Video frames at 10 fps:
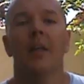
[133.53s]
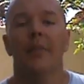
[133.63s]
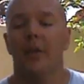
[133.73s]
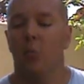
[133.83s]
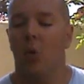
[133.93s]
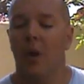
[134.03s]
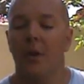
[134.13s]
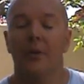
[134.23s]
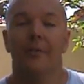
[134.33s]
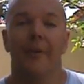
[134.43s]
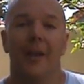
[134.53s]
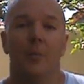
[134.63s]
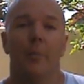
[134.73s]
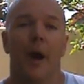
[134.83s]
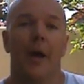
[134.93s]
then 100
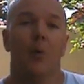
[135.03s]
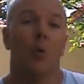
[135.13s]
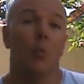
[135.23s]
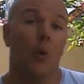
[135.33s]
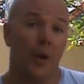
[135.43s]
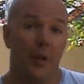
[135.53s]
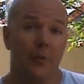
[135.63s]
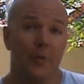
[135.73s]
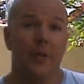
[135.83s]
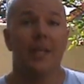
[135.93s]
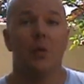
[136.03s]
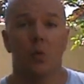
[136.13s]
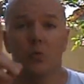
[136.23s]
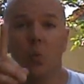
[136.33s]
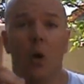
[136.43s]
divided by 100
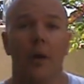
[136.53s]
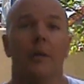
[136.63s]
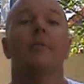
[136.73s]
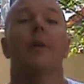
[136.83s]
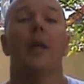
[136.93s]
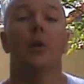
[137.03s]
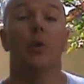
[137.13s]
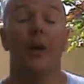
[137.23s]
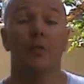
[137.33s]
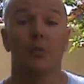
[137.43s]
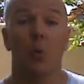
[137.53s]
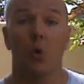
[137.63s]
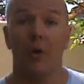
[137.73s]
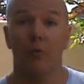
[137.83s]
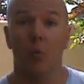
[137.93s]
equals 1, and you would have a
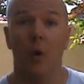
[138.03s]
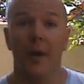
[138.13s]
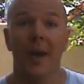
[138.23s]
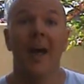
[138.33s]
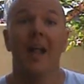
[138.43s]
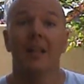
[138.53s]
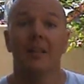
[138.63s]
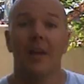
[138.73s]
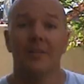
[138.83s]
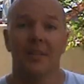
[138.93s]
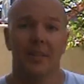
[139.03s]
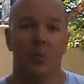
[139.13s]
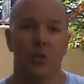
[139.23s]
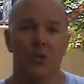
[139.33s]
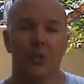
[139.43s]
score of 1 Lustig,
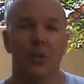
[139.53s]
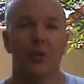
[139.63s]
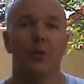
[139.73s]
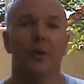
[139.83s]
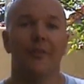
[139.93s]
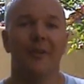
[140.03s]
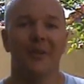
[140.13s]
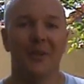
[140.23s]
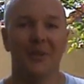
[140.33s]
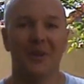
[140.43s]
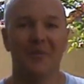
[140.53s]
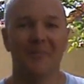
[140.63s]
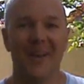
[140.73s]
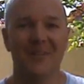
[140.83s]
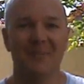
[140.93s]
which is the unit of
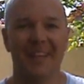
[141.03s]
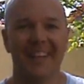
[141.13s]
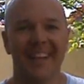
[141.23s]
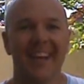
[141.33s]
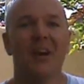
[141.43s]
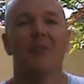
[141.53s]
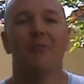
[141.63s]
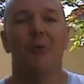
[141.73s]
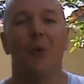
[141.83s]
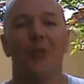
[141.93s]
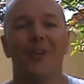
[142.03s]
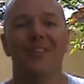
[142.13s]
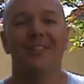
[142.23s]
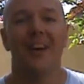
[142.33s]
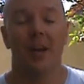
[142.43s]
measurement for
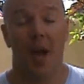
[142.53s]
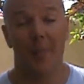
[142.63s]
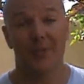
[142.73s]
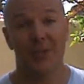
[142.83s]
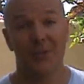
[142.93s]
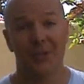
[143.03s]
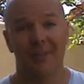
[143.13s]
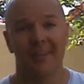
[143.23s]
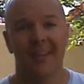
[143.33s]
this competition.